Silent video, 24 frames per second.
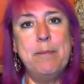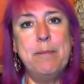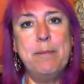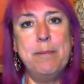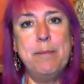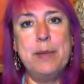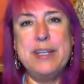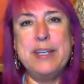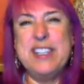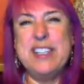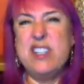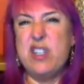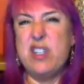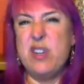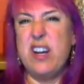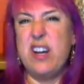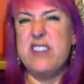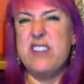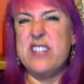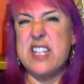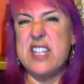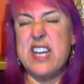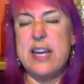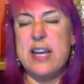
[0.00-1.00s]
but you do
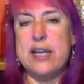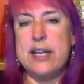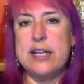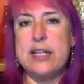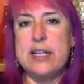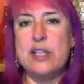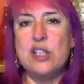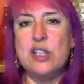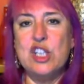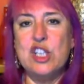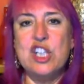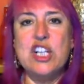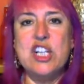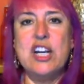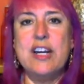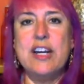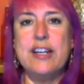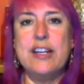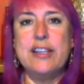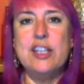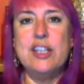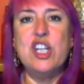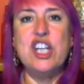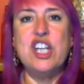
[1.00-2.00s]
have to kind of go
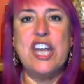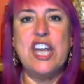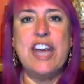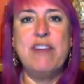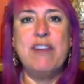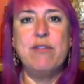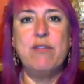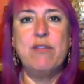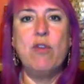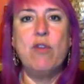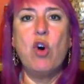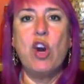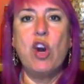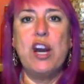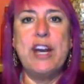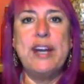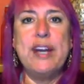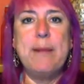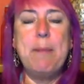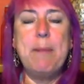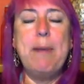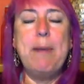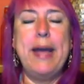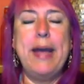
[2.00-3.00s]
look at for
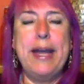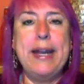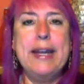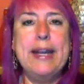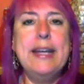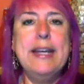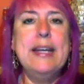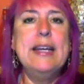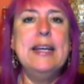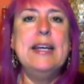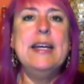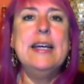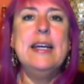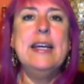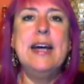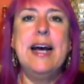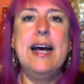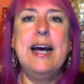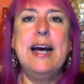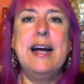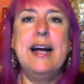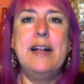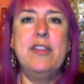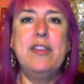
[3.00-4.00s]
it. But
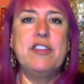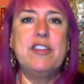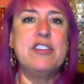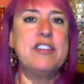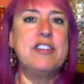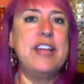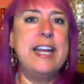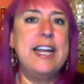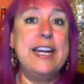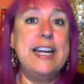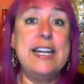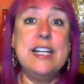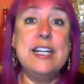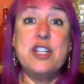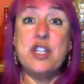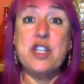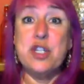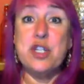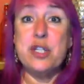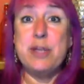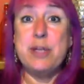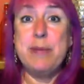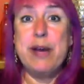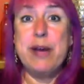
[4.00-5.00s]
there's a lot of
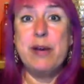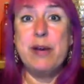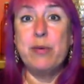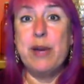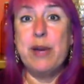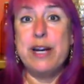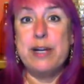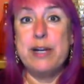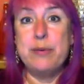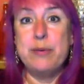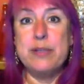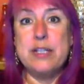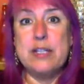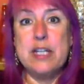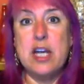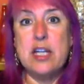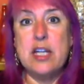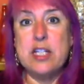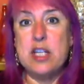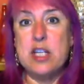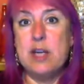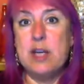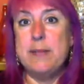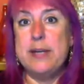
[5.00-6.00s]
history about writing with the
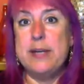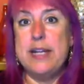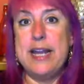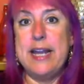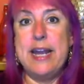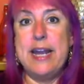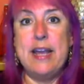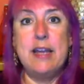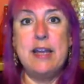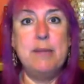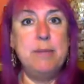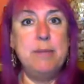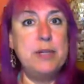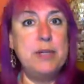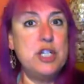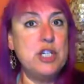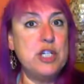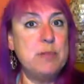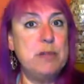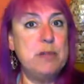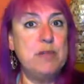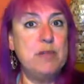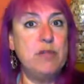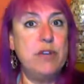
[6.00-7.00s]
non-dominant hand.
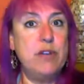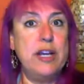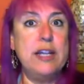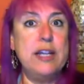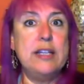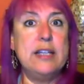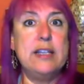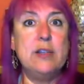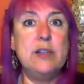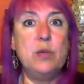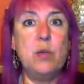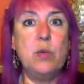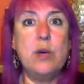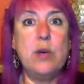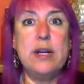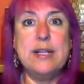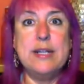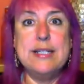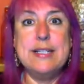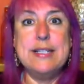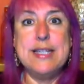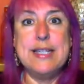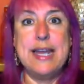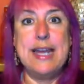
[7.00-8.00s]
Benjamin Franklin
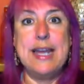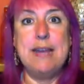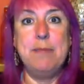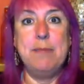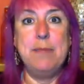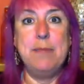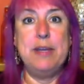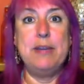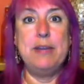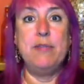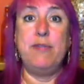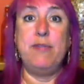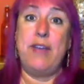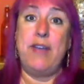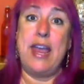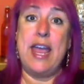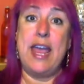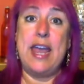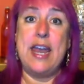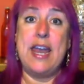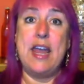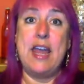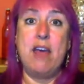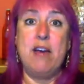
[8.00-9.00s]
was a big
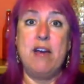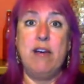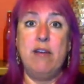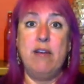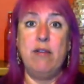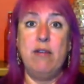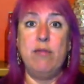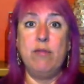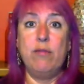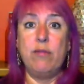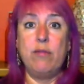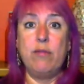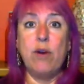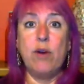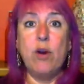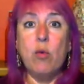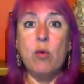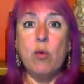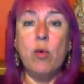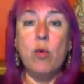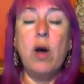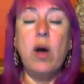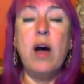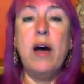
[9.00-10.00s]
fan of
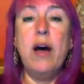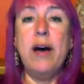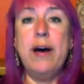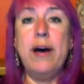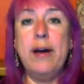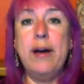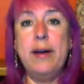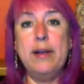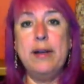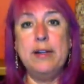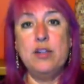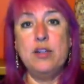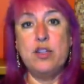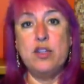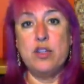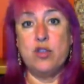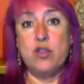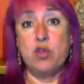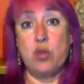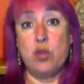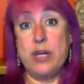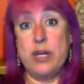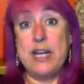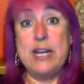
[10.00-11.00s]

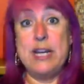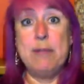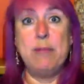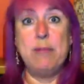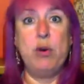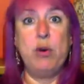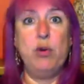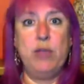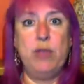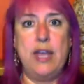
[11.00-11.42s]
training both